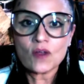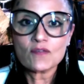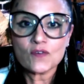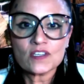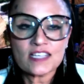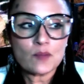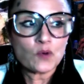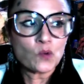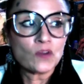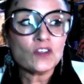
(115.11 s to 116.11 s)
For example,
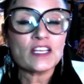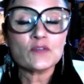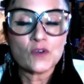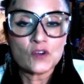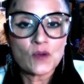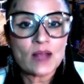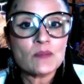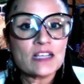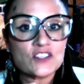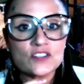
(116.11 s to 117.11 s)
we're looking for a
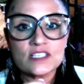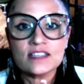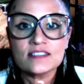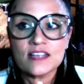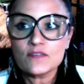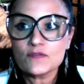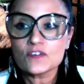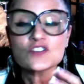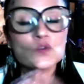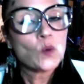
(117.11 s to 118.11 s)
Grandmaster Sensei for
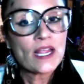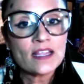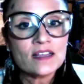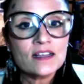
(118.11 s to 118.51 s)
swing,